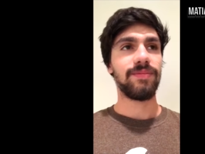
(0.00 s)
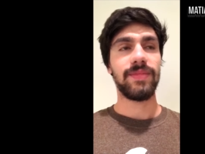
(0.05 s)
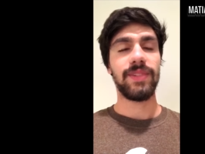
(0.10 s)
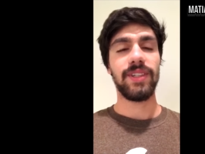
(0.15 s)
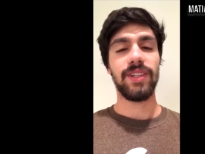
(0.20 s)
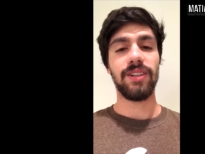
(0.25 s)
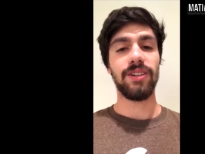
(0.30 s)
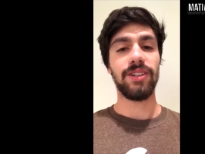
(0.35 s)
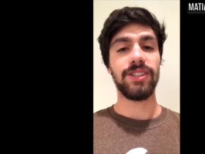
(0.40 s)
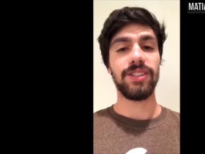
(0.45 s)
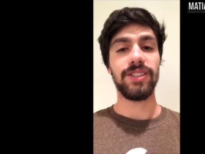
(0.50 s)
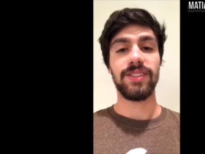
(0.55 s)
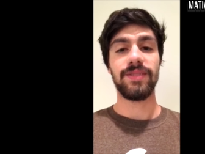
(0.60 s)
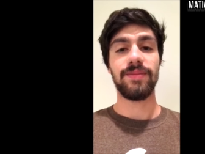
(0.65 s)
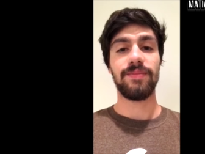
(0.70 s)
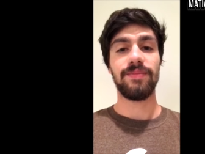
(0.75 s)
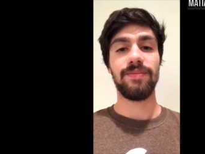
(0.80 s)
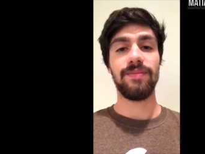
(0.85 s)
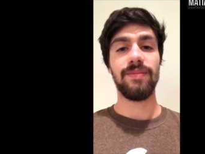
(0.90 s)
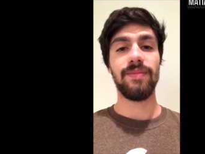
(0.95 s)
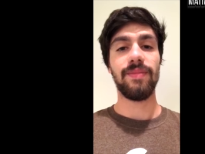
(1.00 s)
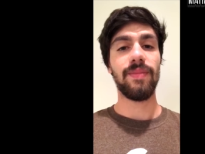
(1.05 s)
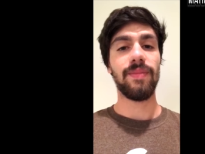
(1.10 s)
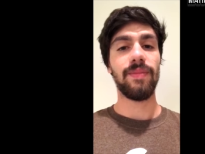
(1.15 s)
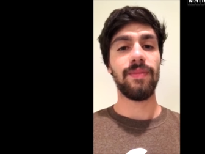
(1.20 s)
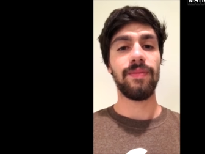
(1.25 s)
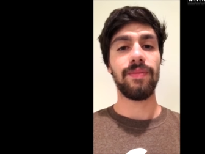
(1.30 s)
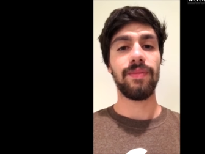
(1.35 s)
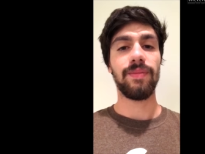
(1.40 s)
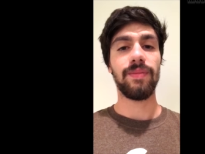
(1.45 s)
you know, just,
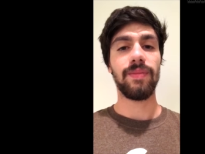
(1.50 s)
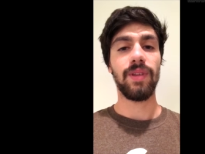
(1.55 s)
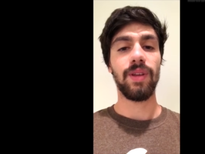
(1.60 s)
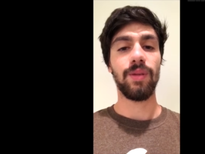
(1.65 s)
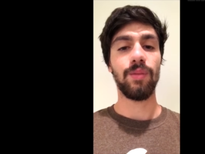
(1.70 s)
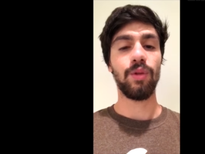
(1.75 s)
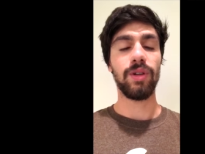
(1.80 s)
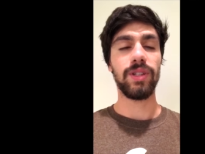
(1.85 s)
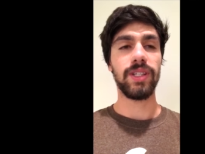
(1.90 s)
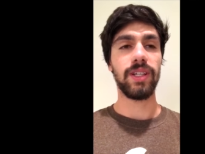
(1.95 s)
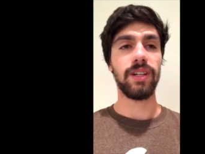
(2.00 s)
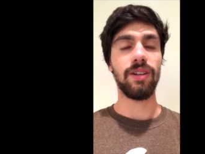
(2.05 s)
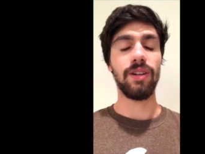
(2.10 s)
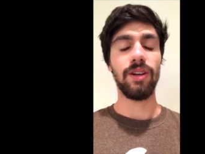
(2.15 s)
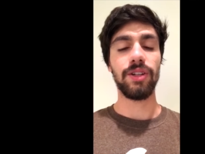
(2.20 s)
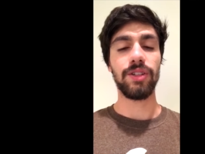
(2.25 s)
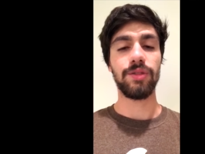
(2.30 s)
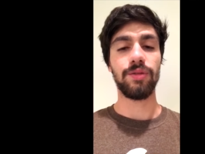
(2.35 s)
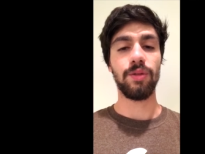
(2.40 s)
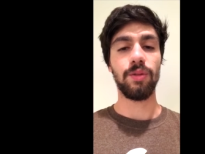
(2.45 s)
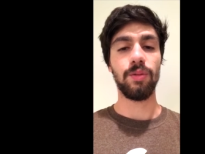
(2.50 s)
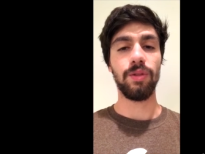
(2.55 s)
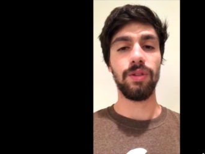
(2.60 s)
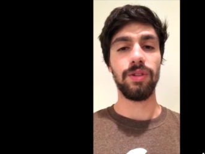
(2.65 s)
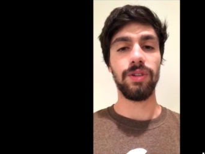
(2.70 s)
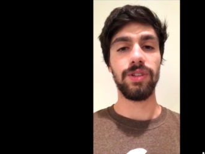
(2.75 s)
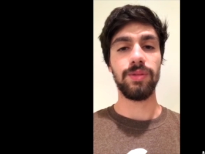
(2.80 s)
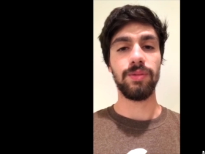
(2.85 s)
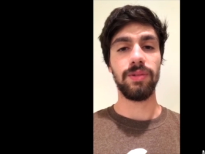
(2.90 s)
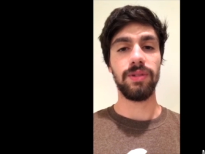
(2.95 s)
I'm always at a loss for
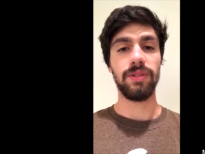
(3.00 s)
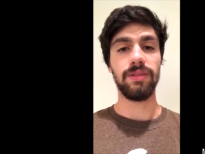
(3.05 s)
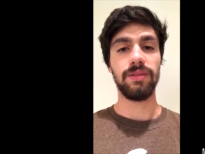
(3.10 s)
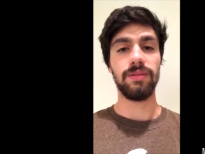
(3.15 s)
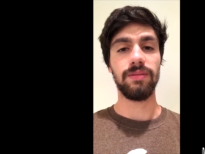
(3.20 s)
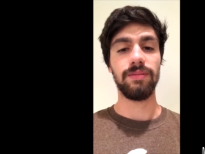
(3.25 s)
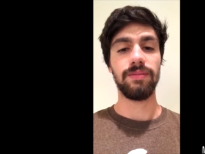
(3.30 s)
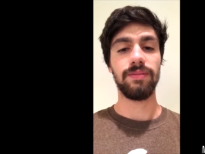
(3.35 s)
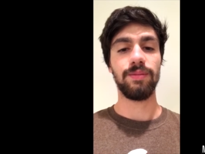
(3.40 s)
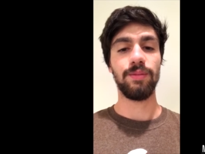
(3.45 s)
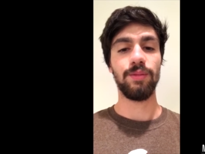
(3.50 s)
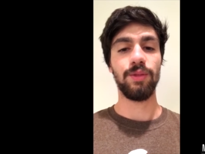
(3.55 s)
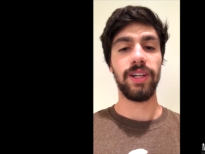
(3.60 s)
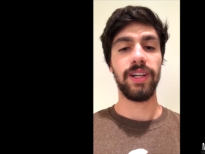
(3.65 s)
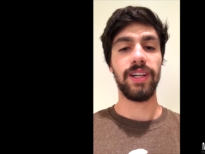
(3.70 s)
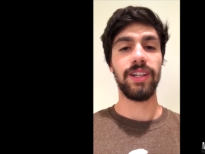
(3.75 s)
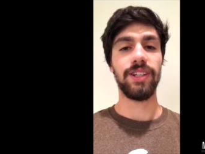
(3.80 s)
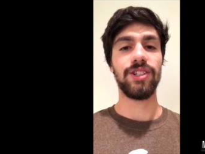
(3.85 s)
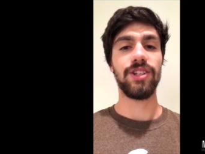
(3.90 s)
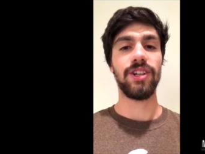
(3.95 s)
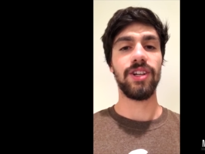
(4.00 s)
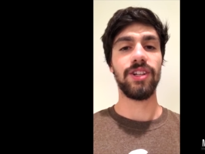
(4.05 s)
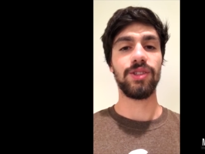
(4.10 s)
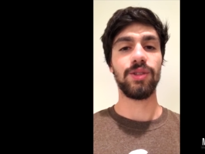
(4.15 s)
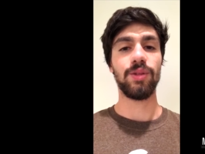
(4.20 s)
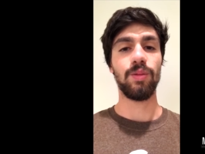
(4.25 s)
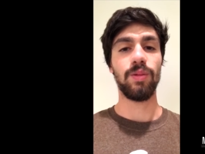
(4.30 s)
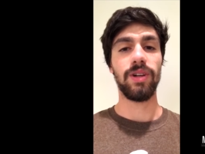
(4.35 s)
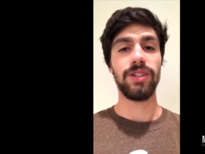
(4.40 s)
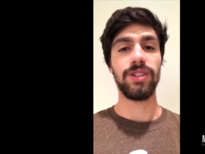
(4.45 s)
words when, when I get a chance
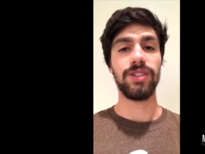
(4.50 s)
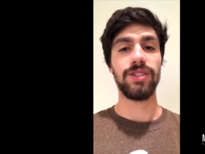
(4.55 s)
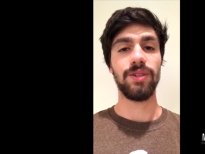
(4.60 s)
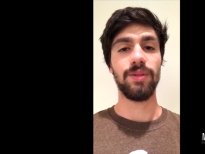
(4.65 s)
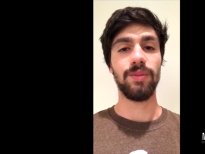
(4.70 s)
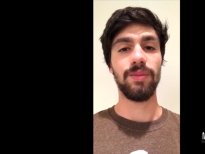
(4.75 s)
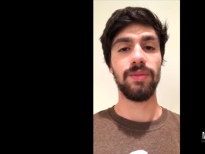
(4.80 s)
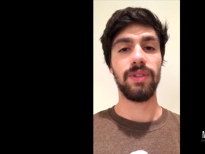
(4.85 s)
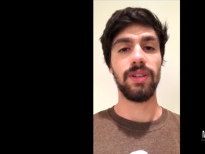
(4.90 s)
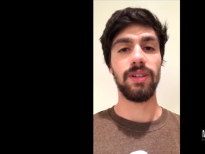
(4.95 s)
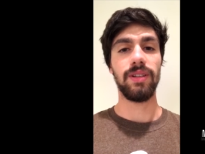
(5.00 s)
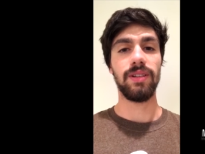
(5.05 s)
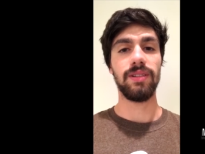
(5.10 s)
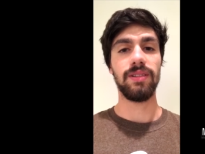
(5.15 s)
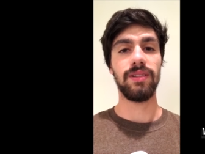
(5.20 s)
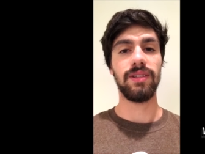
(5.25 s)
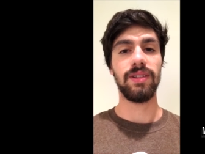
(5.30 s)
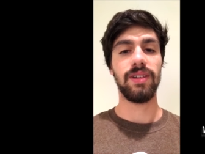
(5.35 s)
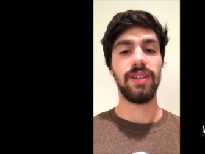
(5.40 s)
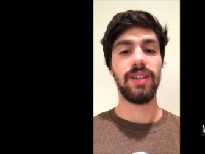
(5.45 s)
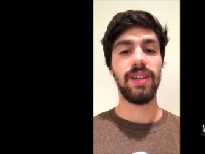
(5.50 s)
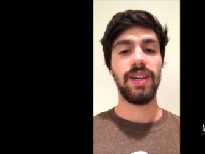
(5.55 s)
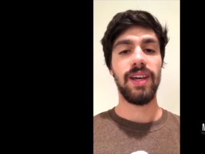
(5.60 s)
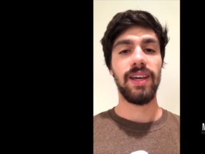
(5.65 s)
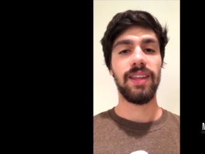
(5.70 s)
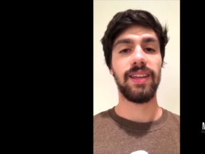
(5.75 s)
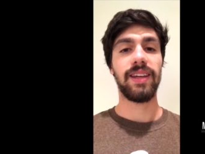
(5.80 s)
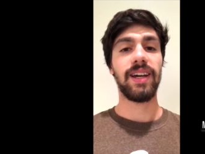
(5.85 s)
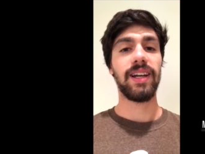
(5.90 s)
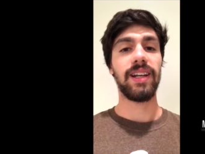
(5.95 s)
to watch them
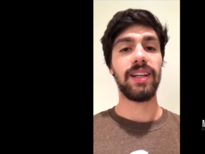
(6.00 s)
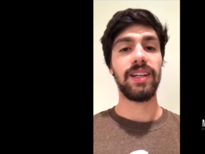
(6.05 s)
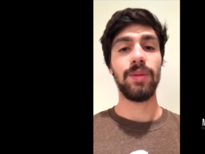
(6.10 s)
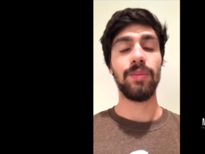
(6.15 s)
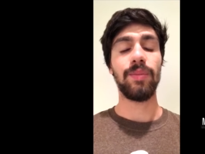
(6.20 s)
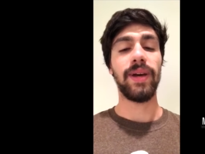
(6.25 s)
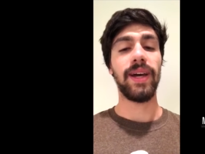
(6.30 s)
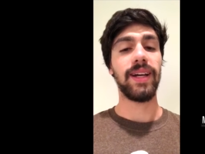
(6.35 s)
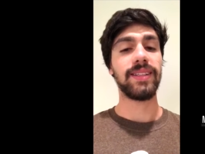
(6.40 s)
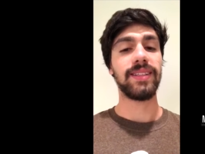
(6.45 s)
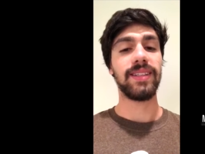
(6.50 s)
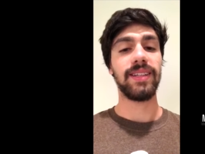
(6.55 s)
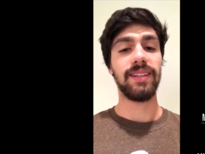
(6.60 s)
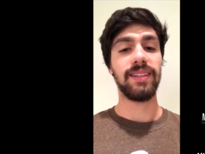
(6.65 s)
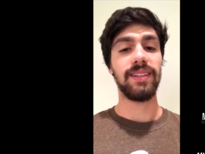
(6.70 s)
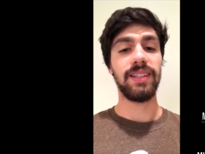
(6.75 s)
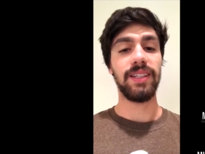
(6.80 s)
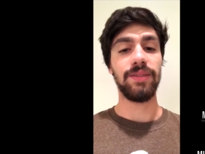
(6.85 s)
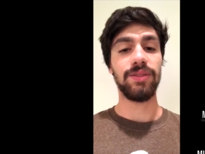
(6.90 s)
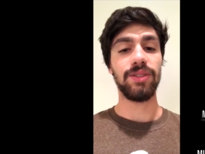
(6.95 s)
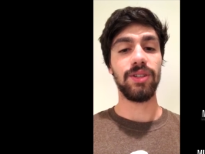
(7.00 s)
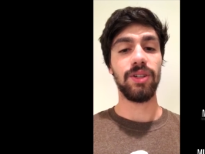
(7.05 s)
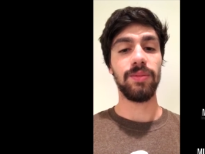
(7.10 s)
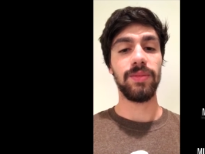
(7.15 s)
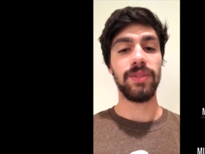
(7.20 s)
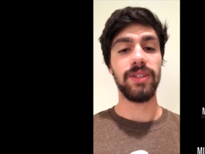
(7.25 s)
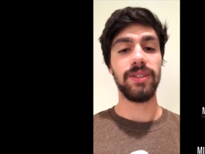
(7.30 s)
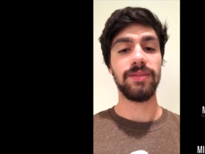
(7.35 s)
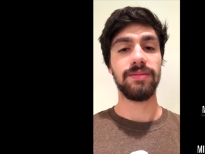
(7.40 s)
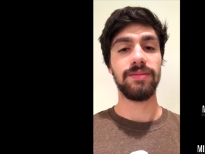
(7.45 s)
and the kind of impact that it leaves on
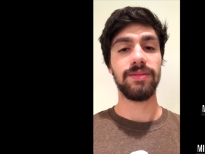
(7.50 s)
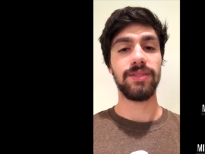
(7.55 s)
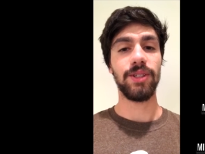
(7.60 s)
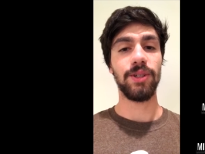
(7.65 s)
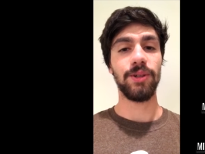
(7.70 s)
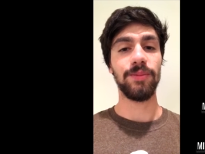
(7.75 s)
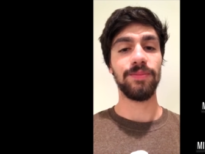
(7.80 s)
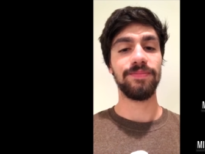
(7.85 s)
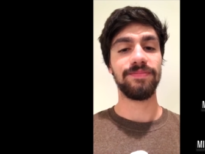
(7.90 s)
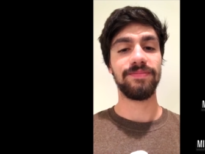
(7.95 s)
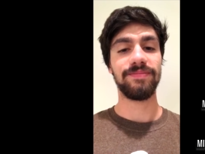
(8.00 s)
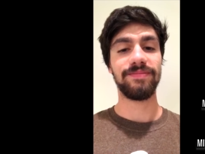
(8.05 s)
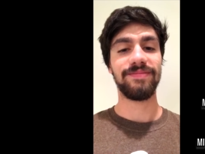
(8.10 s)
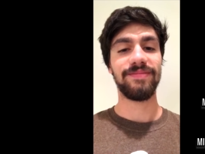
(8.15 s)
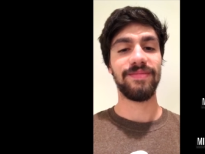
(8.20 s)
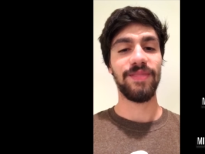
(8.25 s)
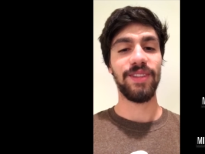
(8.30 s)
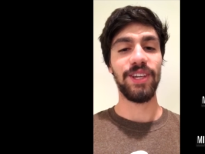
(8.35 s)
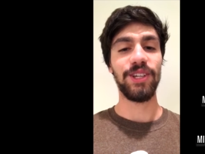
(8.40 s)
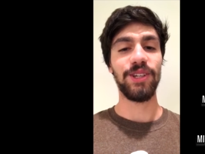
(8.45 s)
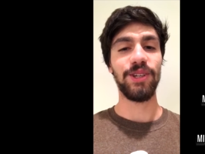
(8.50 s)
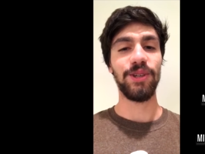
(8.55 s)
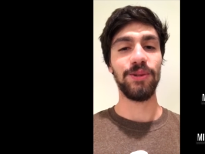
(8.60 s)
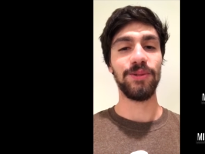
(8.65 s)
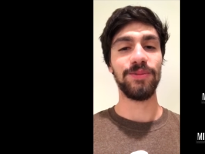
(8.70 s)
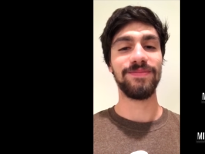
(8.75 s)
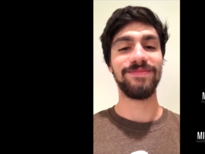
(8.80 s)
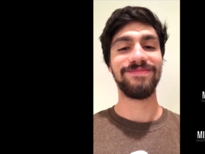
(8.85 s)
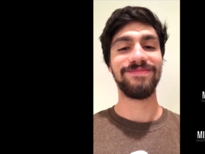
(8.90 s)
me. So, thank you.